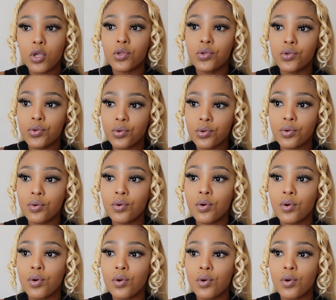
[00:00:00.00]
you
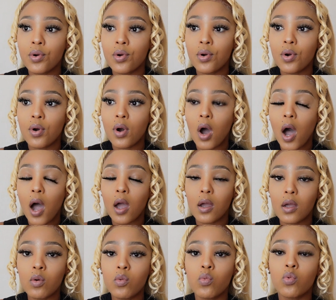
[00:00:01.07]
are,
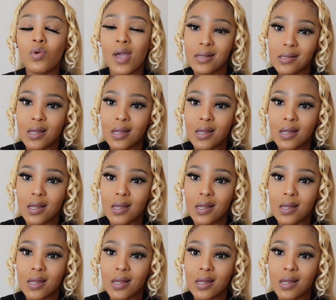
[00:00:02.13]
and